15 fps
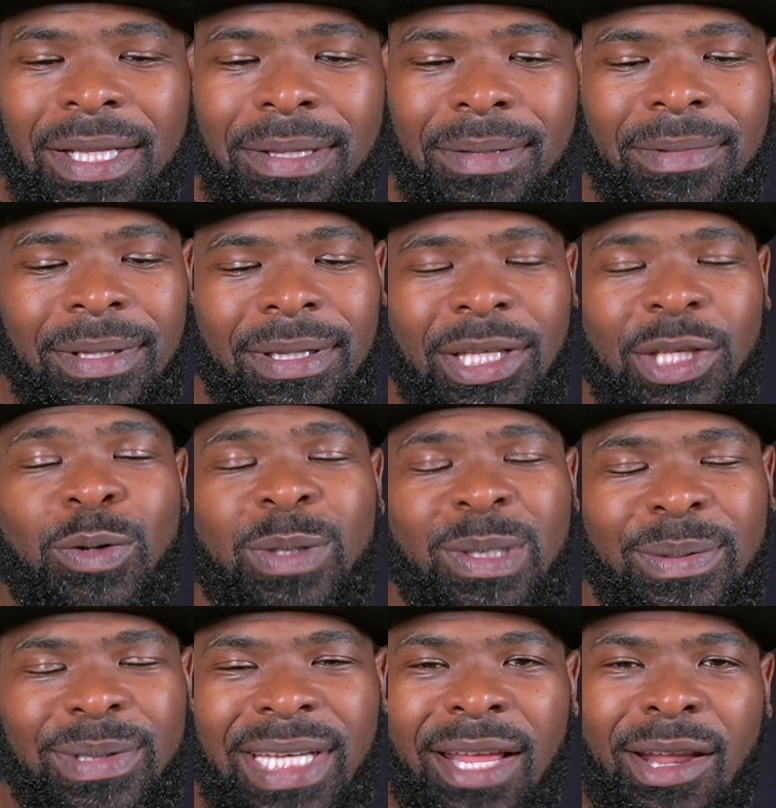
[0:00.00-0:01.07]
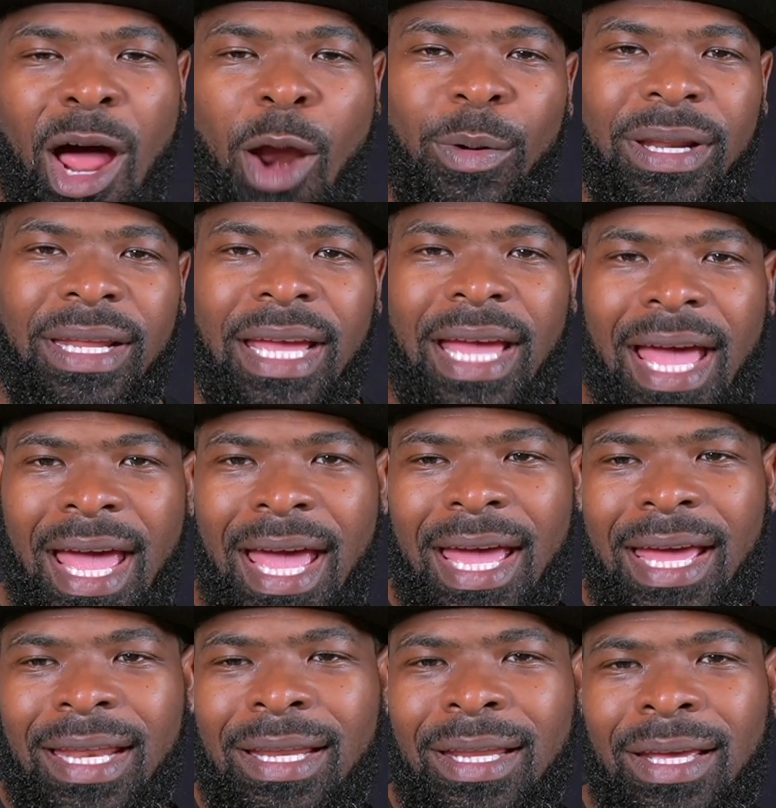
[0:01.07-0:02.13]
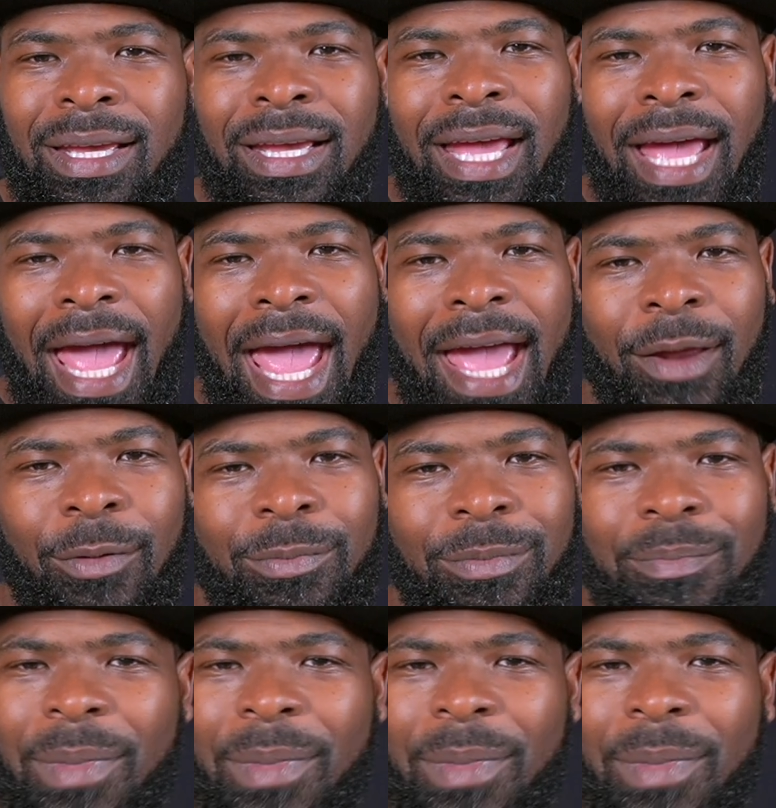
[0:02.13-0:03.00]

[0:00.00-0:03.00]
the YouTube channel I already had and